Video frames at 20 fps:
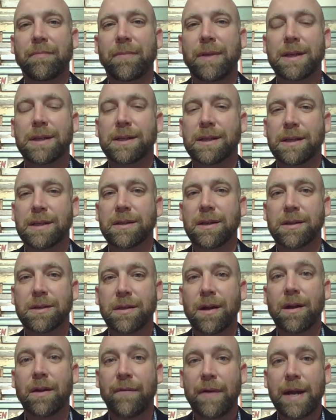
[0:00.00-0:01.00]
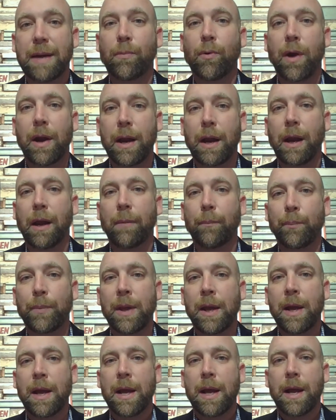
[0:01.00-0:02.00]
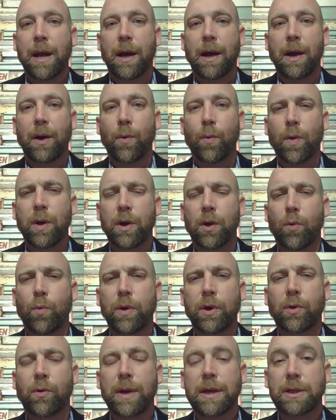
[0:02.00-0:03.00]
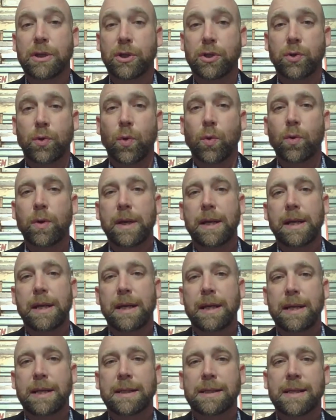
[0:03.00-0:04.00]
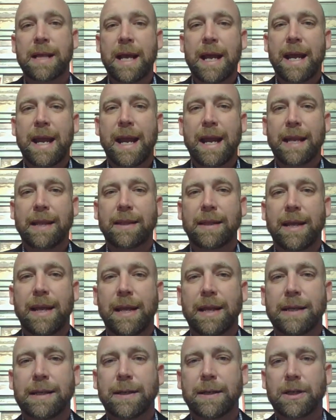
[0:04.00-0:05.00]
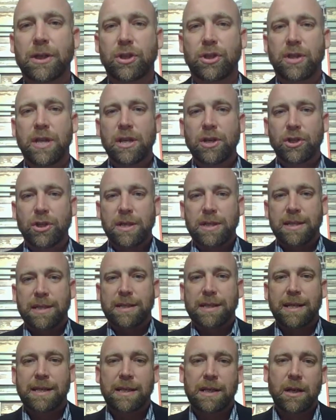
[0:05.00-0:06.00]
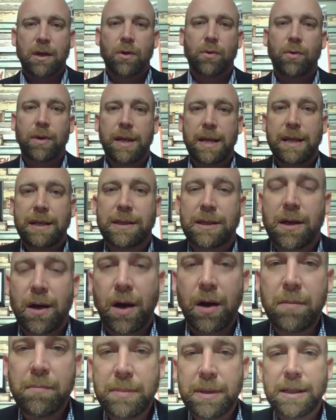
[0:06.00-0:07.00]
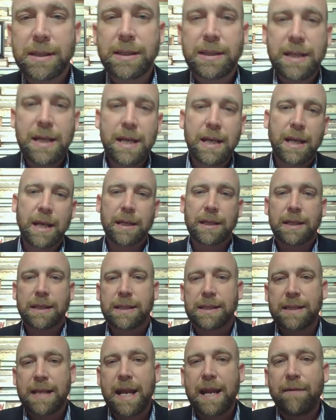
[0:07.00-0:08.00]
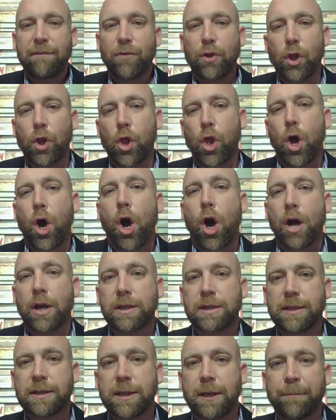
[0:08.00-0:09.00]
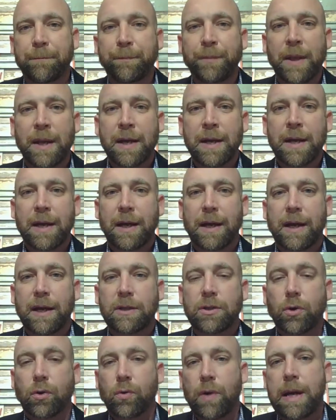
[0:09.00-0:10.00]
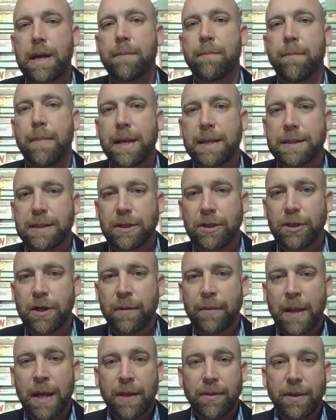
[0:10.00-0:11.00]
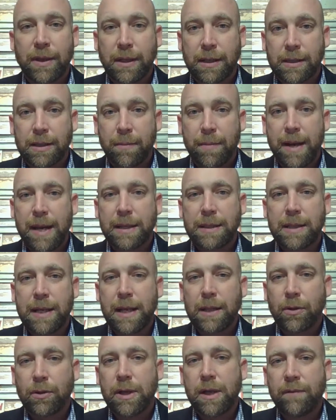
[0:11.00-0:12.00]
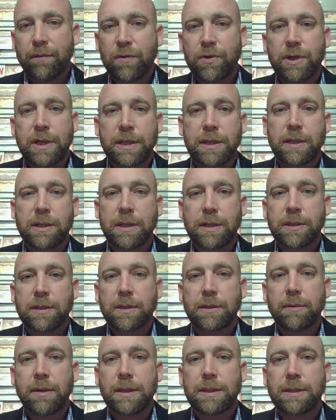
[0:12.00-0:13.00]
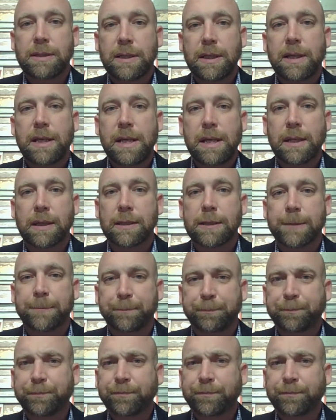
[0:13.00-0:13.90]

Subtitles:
This is a son of Abraham. What a great story it is. And then Jesus says, you know, he's come to seek and to save the lost. It's a great message. The man today looking for Jesus is Zacchaeus.